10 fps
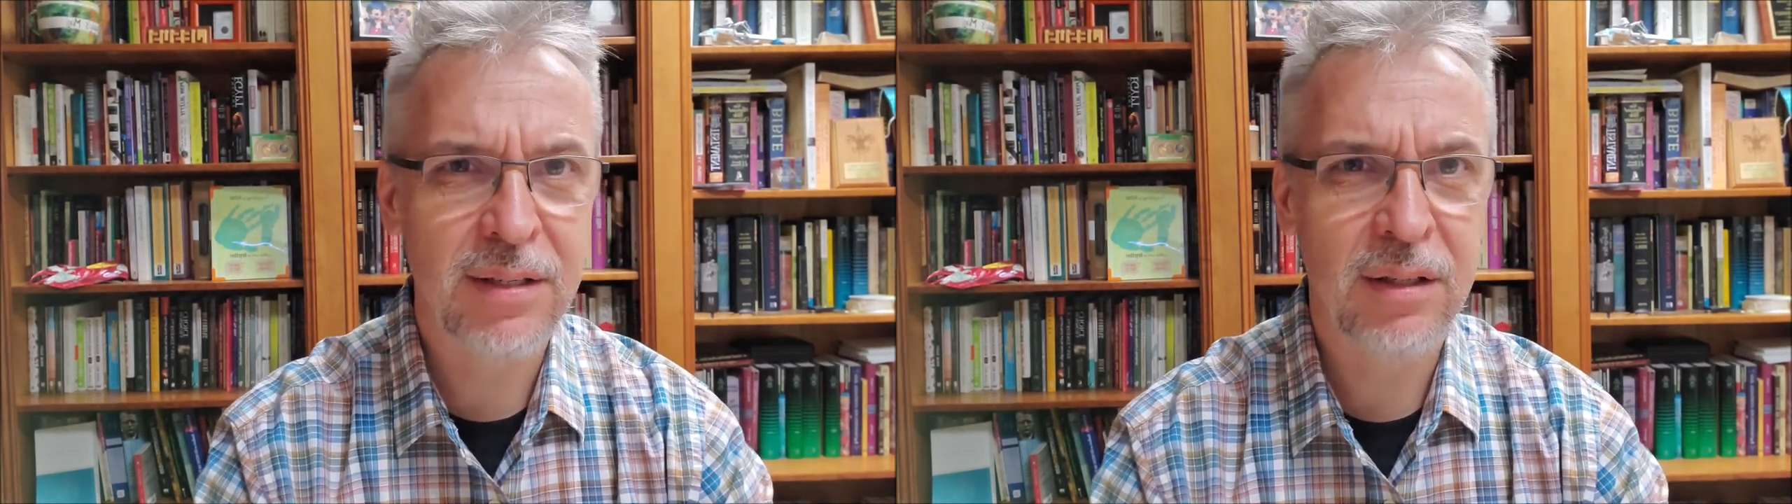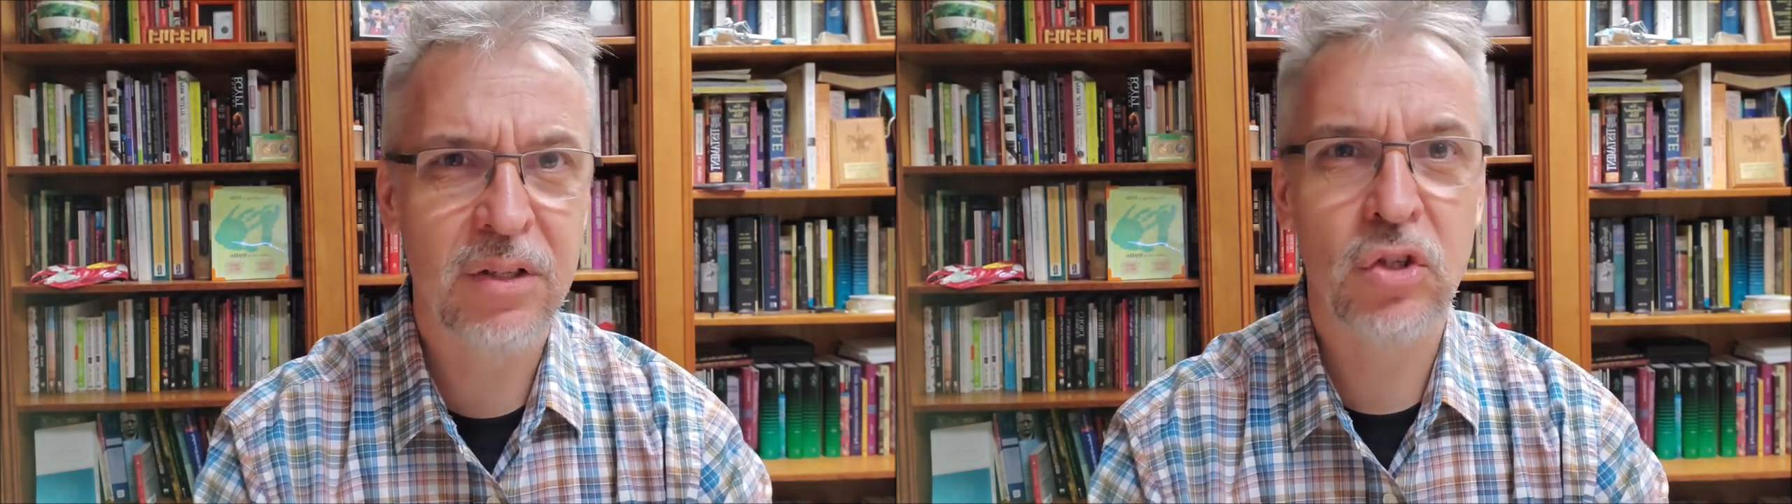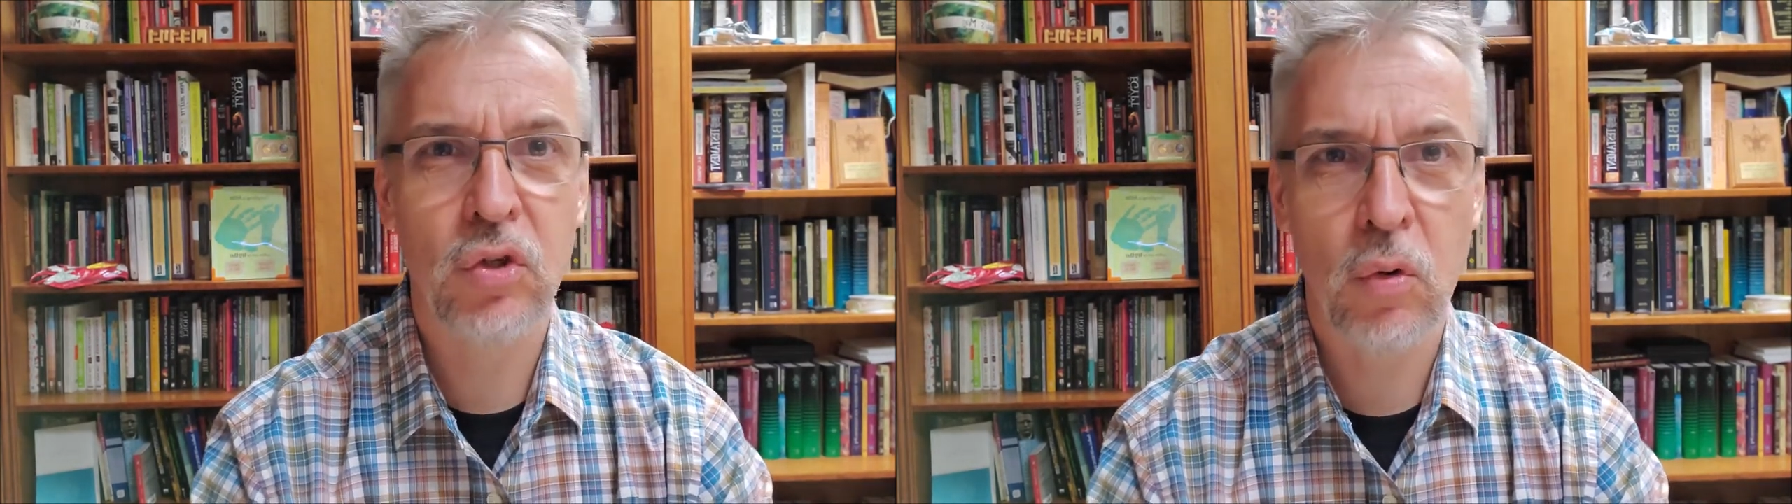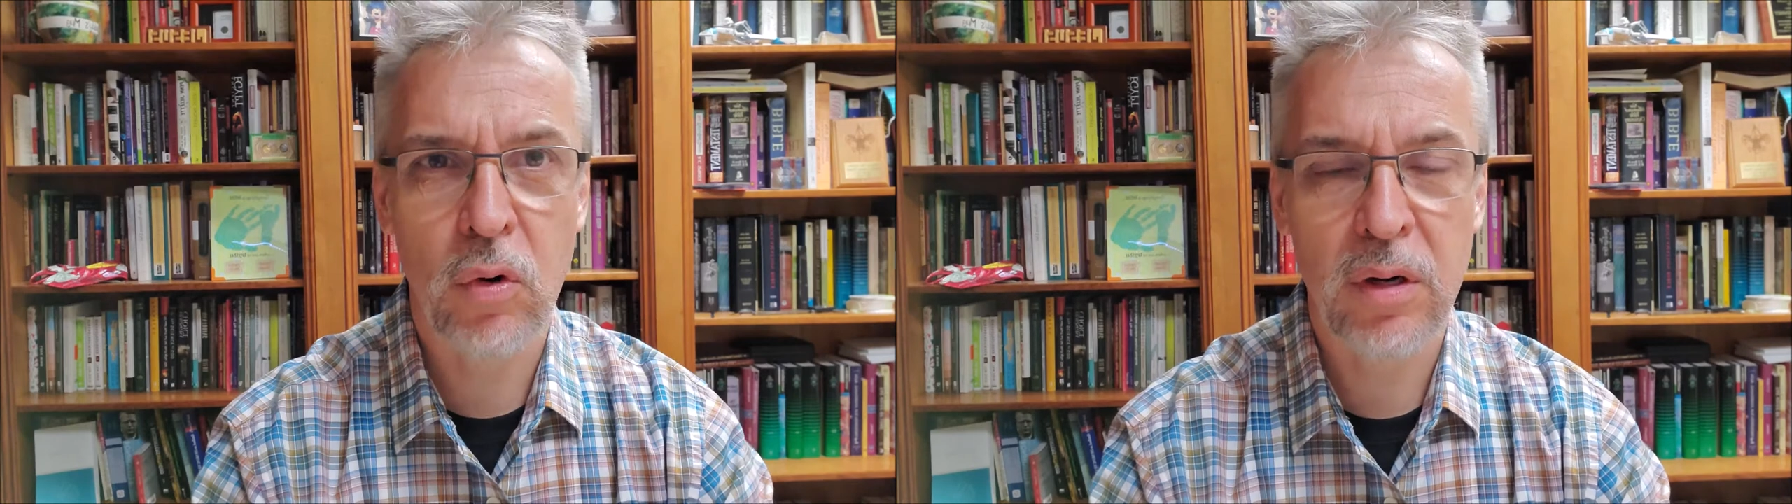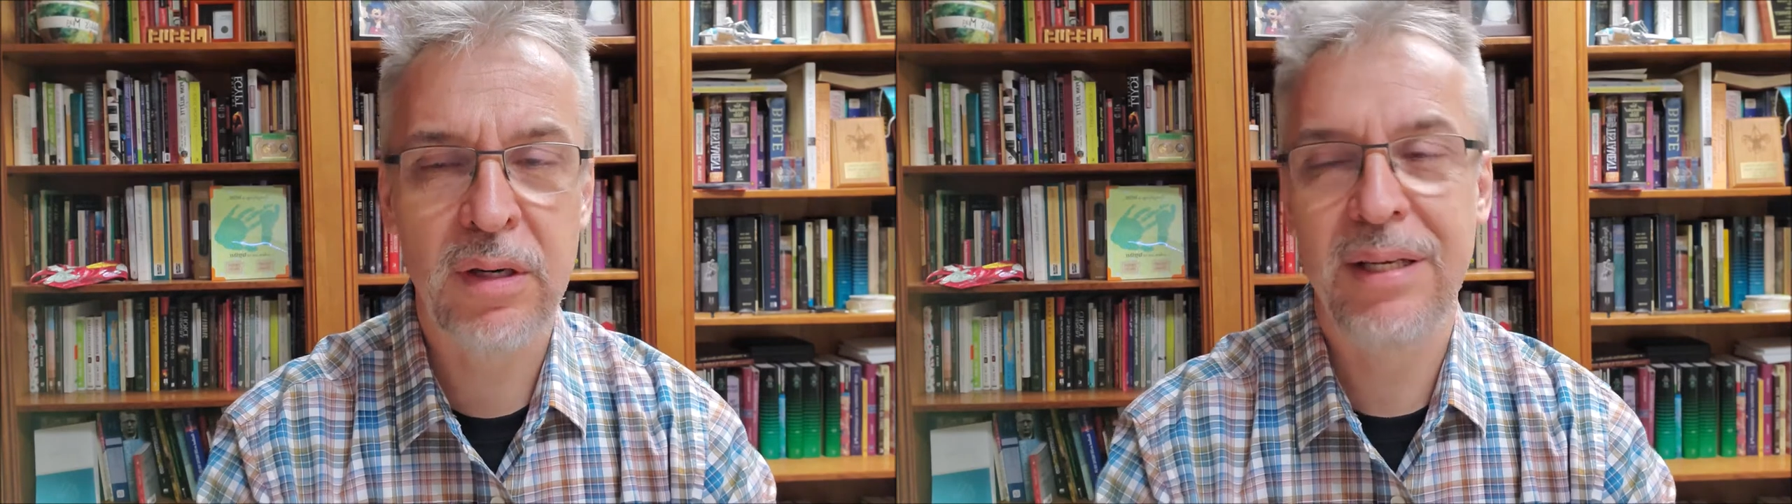the sword